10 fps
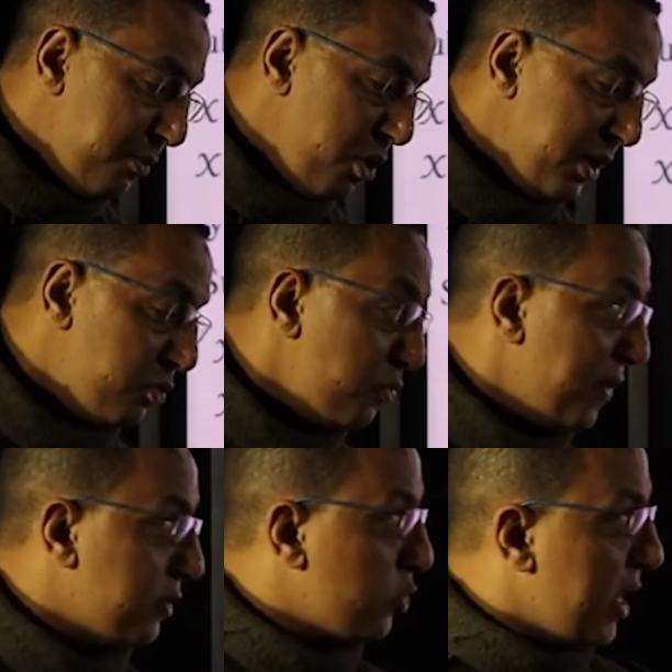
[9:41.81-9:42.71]
I'm going to
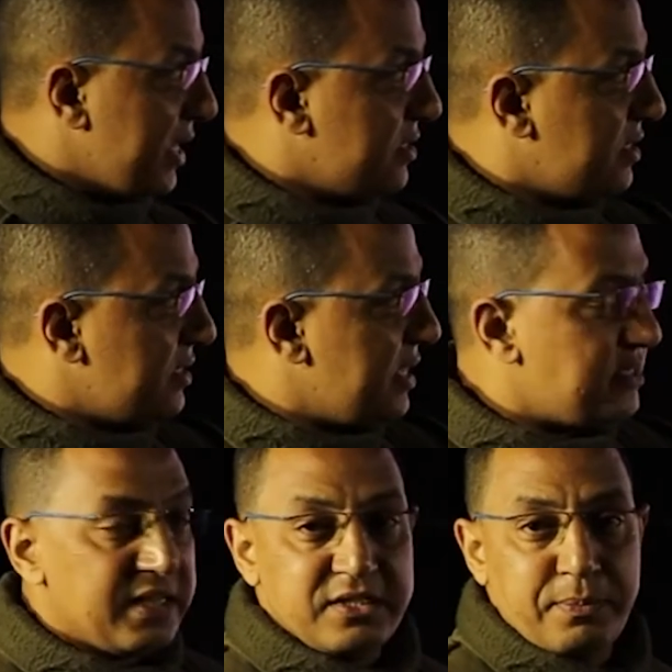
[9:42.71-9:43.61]
factorize
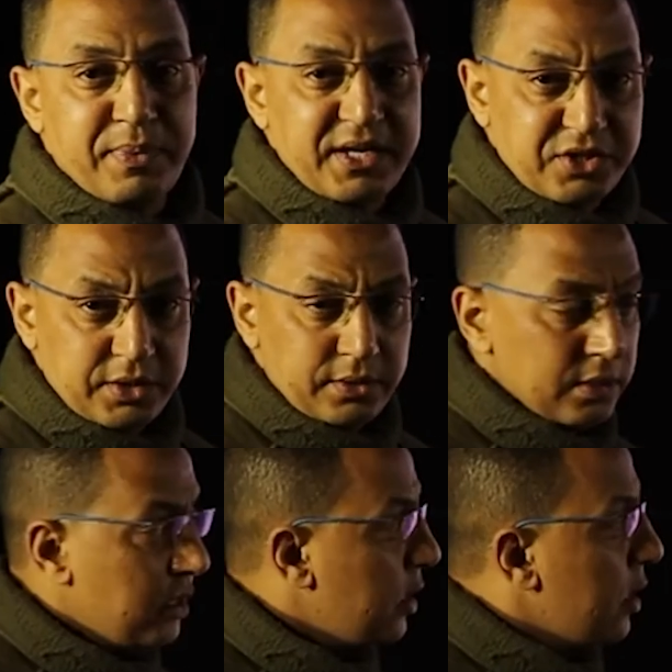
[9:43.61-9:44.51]
this expression.
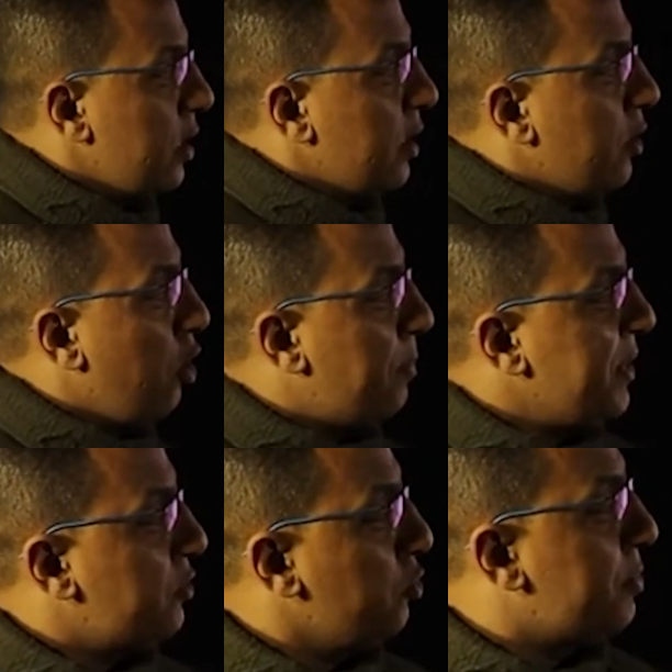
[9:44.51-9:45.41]

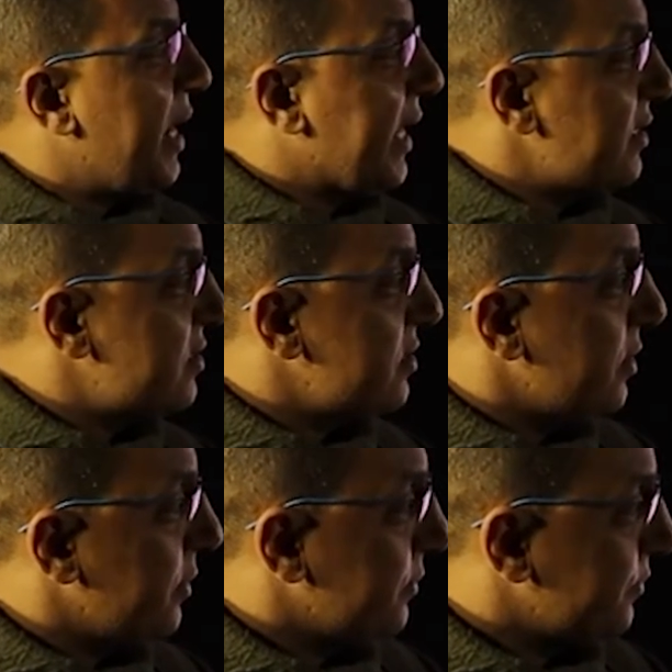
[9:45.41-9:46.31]
Open two brackets,